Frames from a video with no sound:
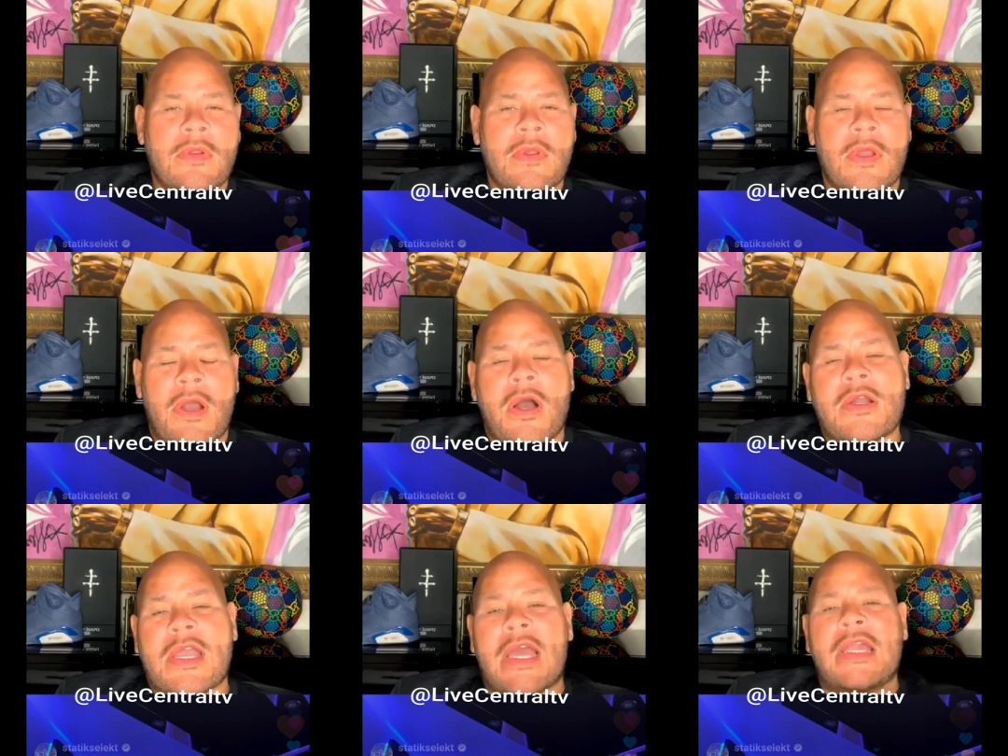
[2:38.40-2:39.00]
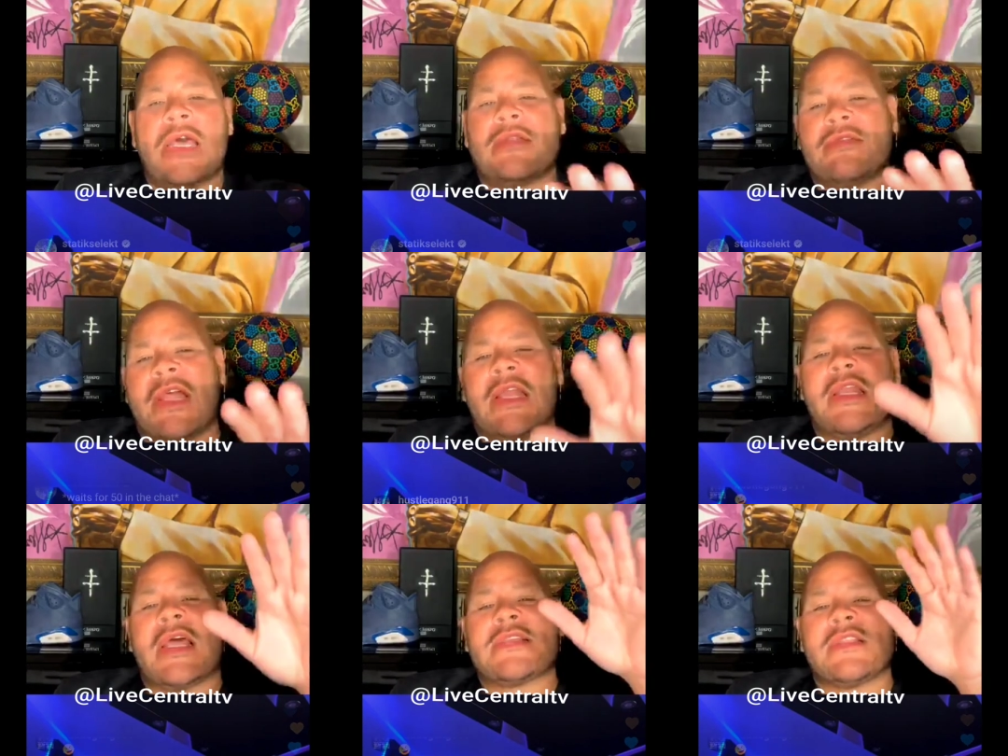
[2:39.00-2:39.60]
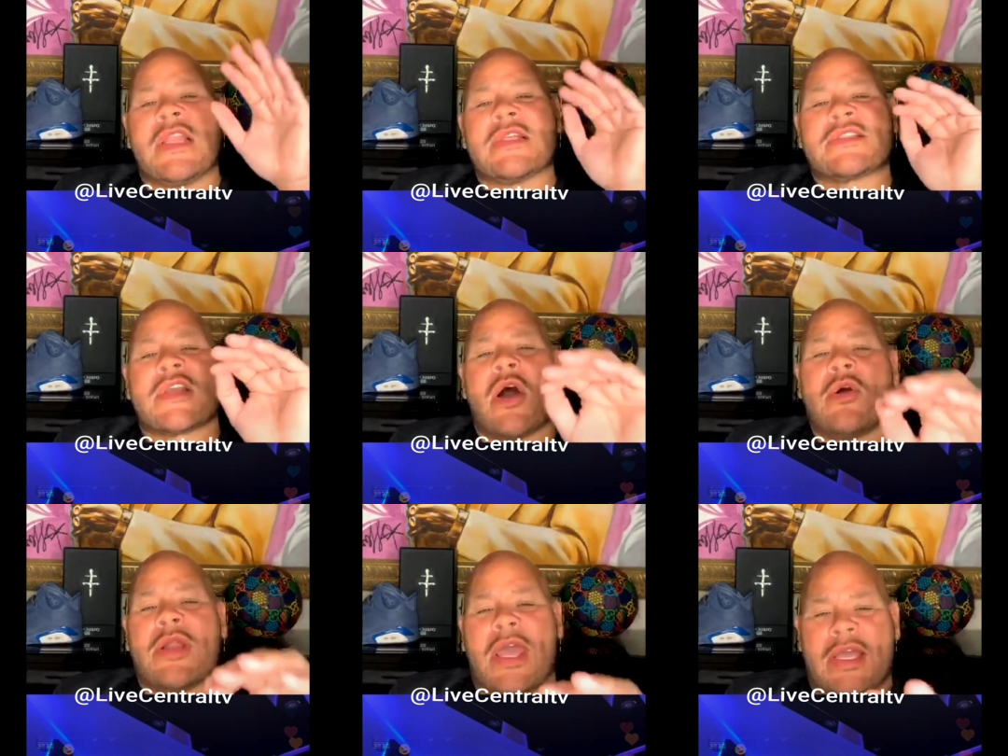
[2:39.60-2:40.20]
Okay, let's
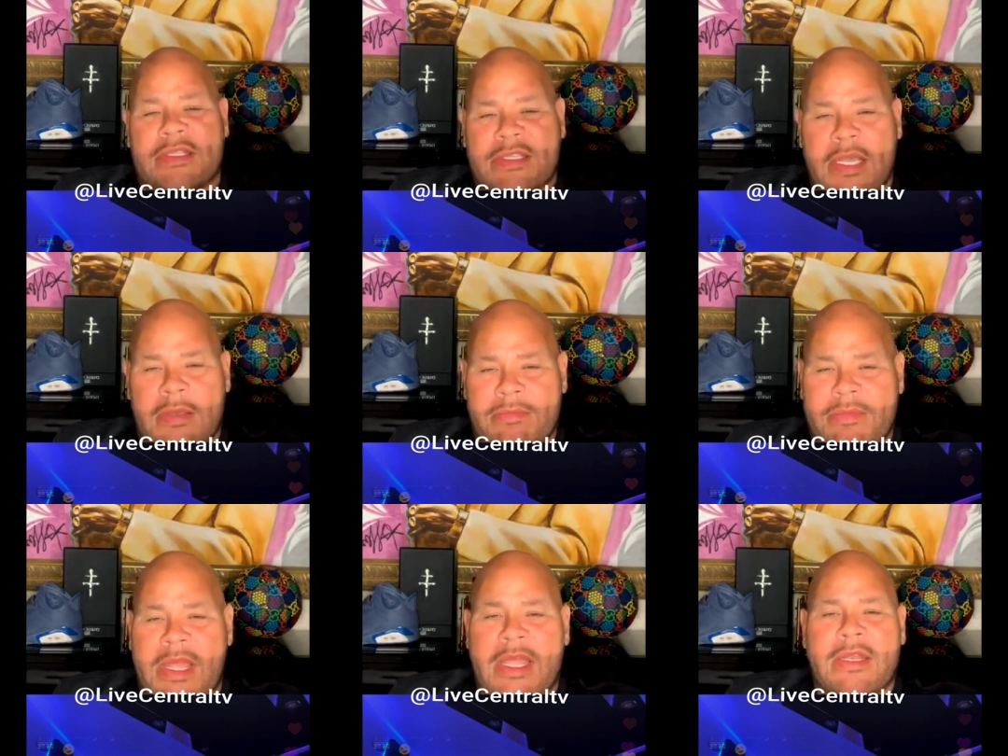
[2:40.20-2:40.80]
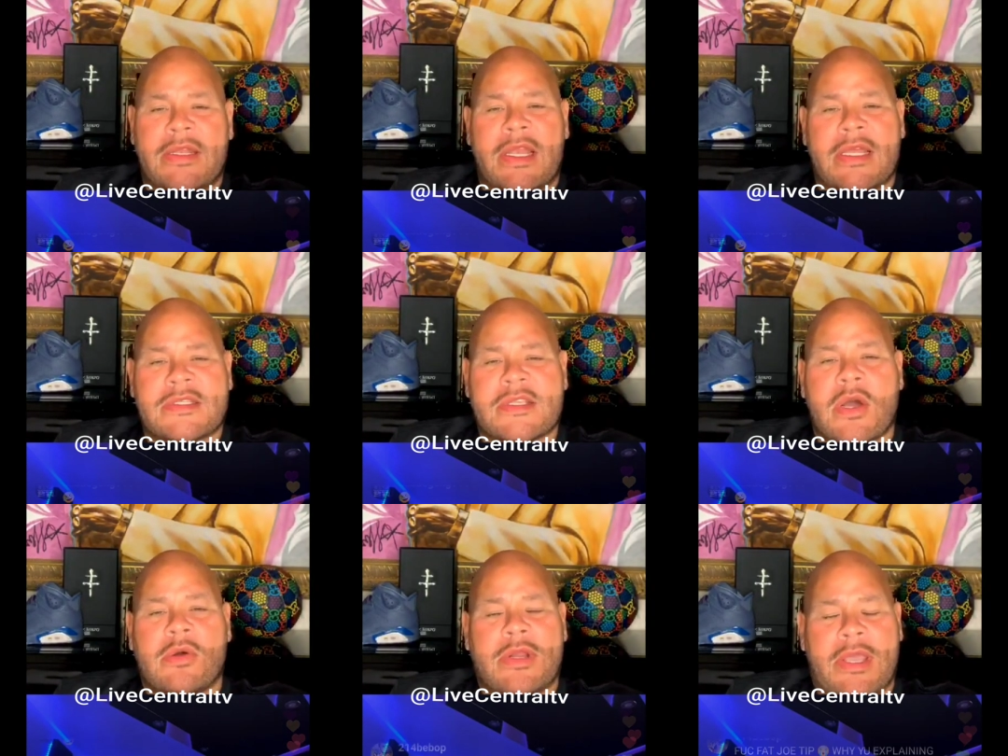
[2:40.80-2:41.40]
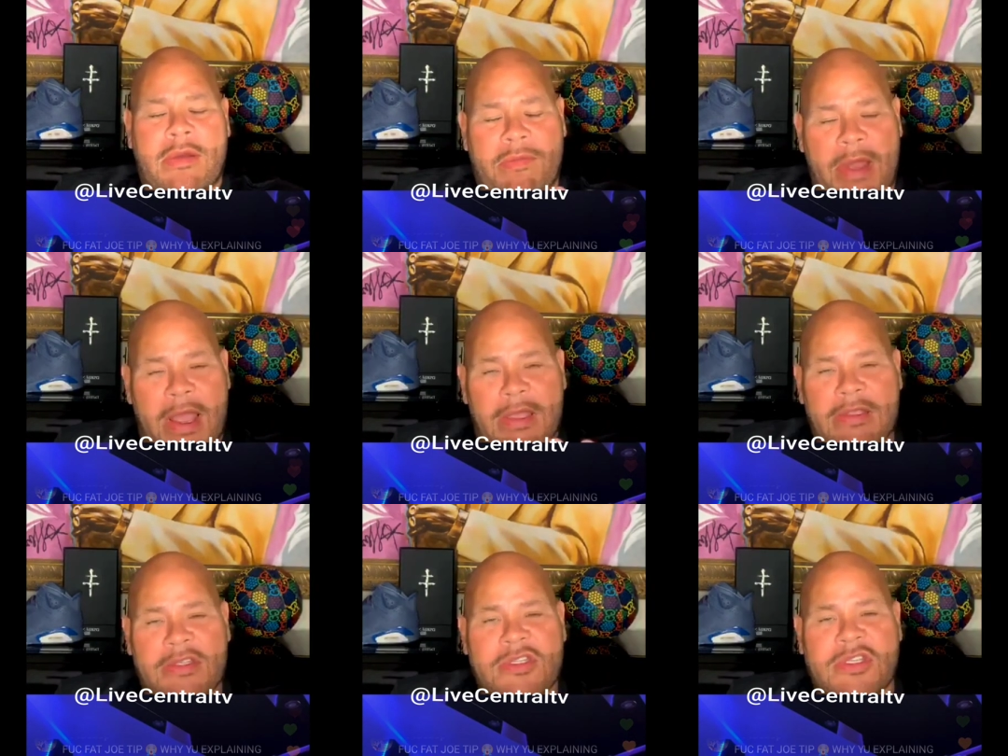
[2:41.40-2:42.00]
go there, Tip. Then let's go there, right?
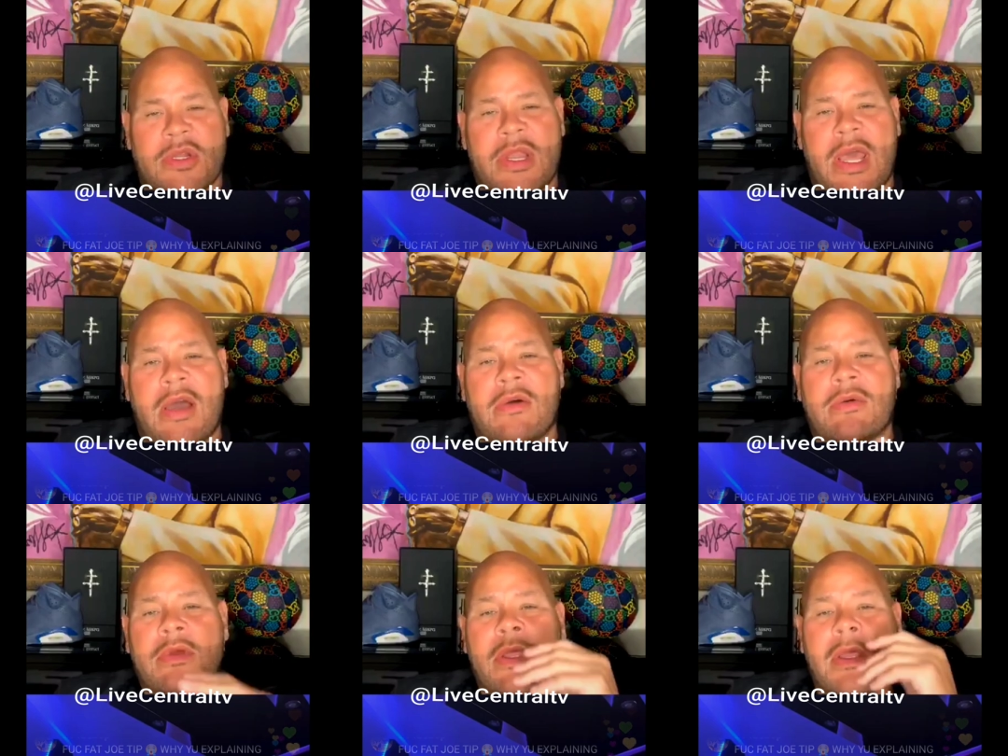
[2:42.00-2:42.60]
So now,